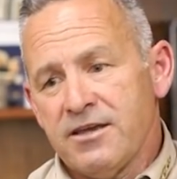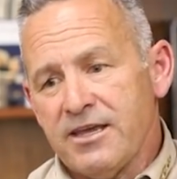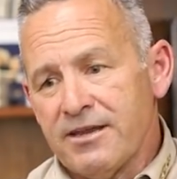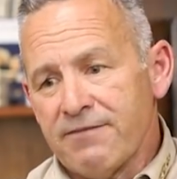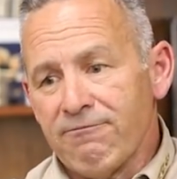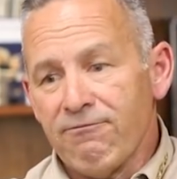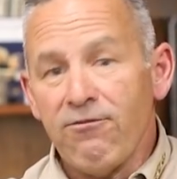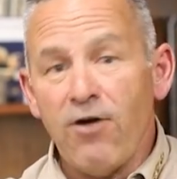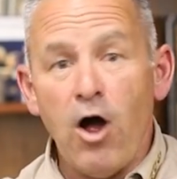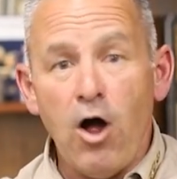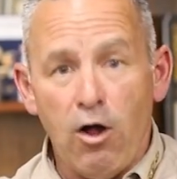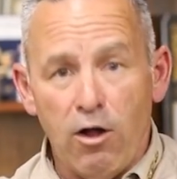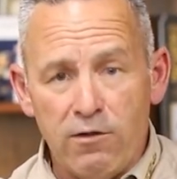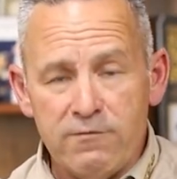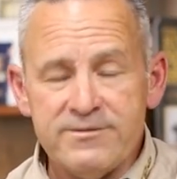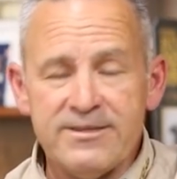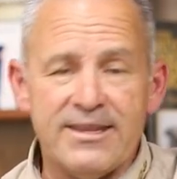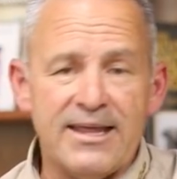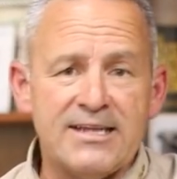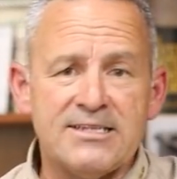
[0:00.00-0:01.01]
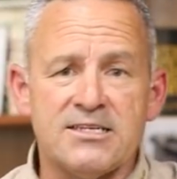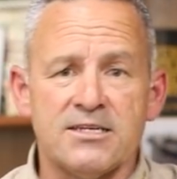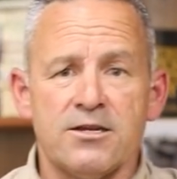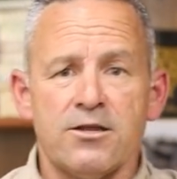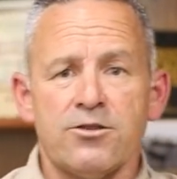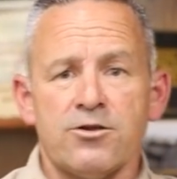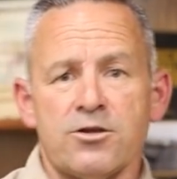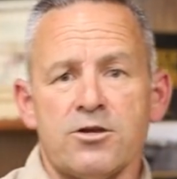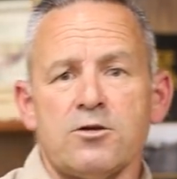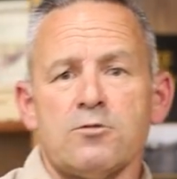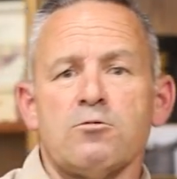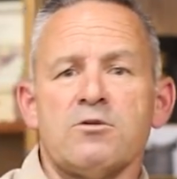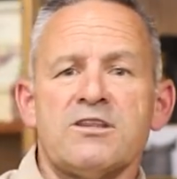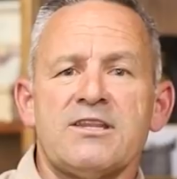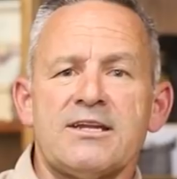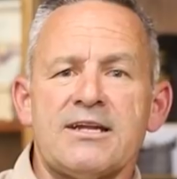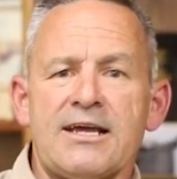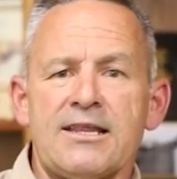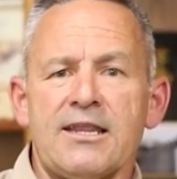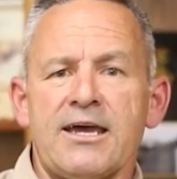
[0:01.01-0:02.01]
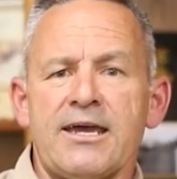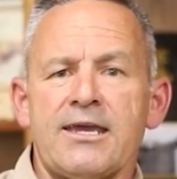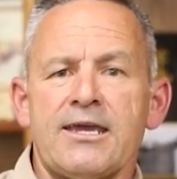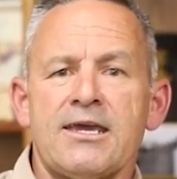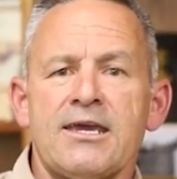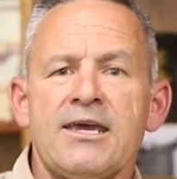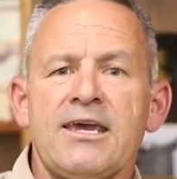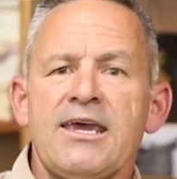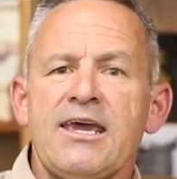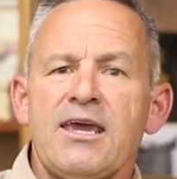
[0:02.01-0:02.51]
involved. That's another good one that I like.